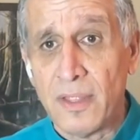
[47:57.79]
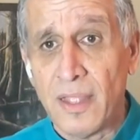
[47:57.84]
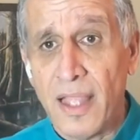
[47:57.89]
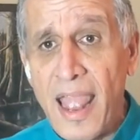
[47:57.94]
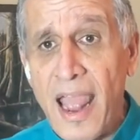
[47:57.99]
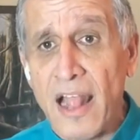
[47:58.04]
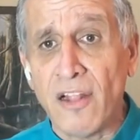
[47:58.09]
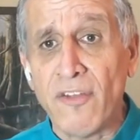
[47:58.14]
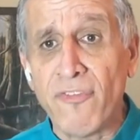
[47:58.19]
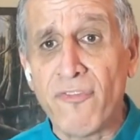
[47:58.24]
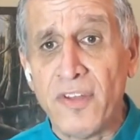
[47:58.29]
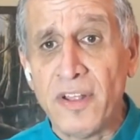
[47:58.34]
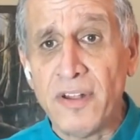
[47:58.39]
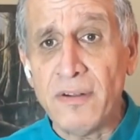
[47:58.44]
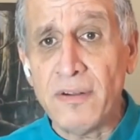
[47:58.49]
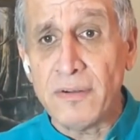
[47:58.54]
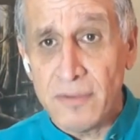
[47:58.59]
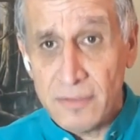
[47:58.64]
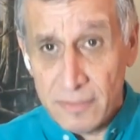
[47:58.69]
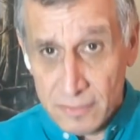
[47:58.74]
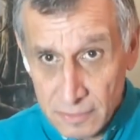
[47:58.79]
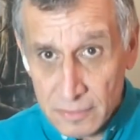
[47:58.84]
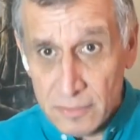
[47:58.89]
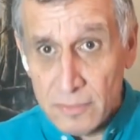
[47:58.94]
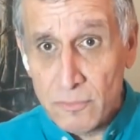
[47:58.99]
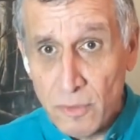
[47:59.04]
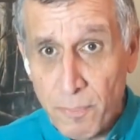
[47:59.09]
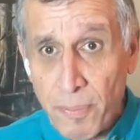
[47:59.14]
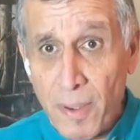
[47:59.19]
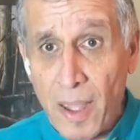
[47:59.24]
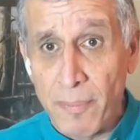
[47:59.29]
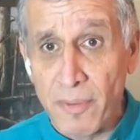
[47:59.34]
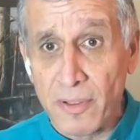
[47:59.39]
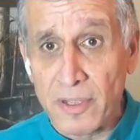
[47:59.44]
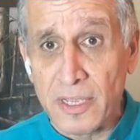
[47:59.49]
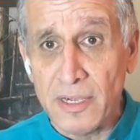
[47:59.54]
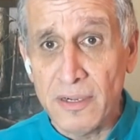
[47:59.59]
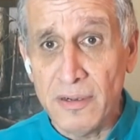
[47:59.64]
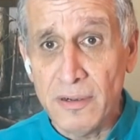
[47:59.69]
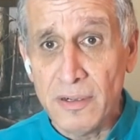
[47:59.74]
elephant,
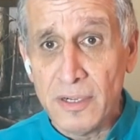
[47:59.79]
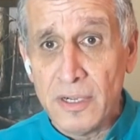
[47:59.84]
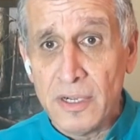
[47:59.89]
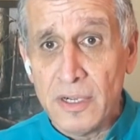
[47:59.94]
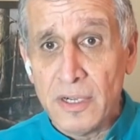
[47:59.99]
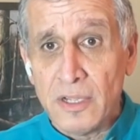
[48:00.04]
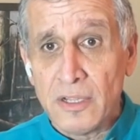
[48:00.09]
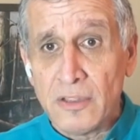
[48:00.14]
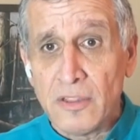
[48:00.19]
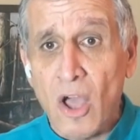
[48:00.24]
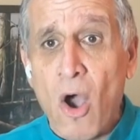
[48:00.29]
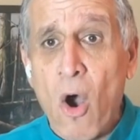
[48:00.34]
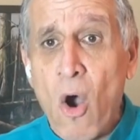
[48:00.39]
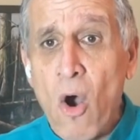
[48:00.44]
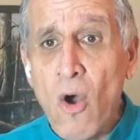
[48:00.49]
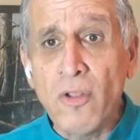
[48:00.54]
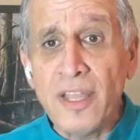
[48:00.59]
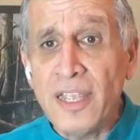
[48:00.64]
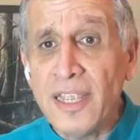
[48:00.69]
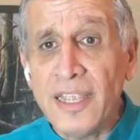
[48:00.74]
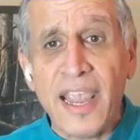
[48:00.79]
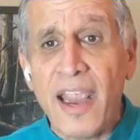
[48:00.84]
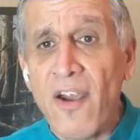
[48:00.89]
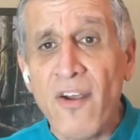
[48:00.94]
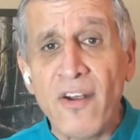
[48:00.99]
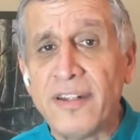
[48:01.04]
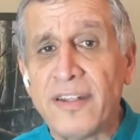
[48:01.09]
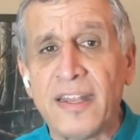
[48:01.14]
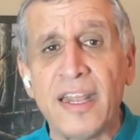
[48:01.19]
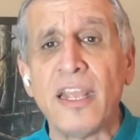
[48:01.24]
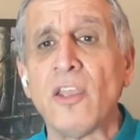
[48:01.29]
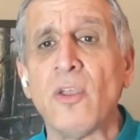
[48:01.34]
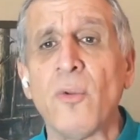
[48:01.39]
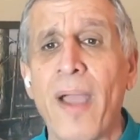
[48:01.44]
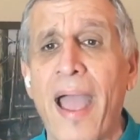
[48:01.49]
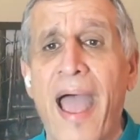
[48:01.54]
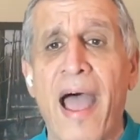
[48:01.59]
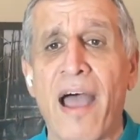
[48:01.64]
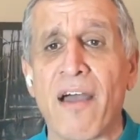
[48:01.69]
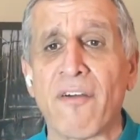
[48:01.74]
Republican, the only guarantee you
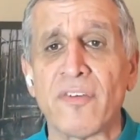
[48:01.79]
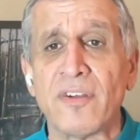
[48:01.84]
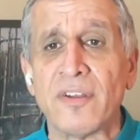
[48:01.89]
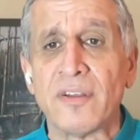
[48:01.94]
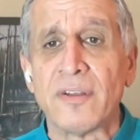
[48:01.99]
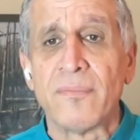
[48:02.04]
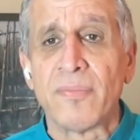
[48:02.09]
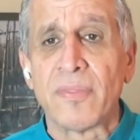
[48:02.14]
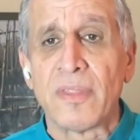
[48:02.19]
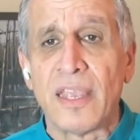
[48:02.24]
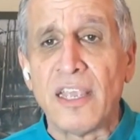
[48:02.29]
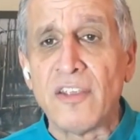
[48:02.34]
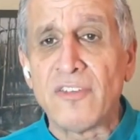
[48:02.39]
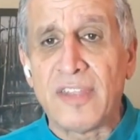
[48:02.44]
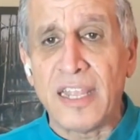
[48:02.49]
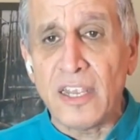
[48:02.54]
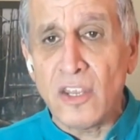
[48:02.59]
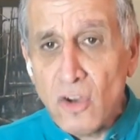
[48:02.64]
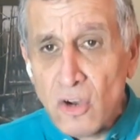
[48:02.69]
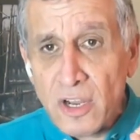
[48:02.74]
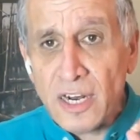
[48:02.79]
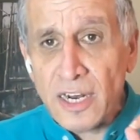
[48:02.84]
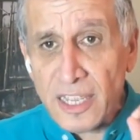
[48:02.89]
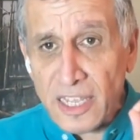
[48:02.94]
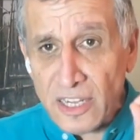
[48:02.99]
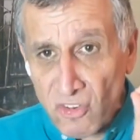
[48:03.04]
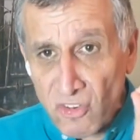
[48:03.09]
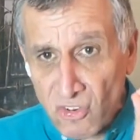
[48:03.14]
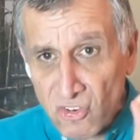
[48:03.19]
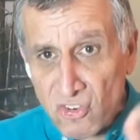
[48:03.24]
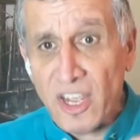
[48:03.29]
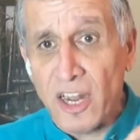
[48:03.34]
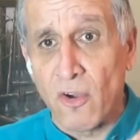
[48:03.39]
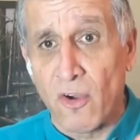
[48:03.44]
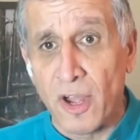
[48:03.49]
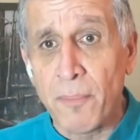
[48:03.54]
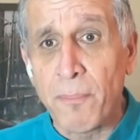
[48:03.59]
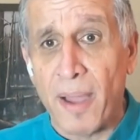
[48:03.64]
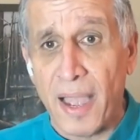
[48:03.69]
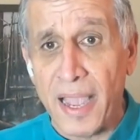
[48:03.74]
have is that you're going to get
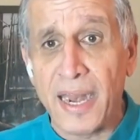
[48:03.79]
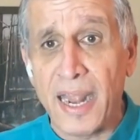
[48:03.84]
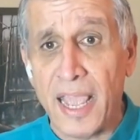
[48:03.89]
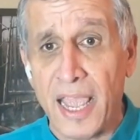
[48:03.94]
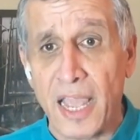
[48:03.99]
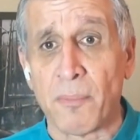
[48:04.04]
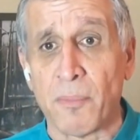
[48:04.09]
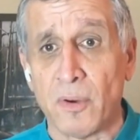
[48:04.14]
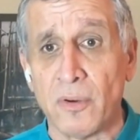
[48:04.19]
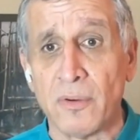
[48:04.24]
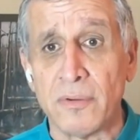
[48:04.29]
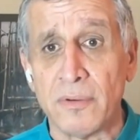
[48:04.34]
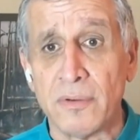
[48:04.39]
on by an animal.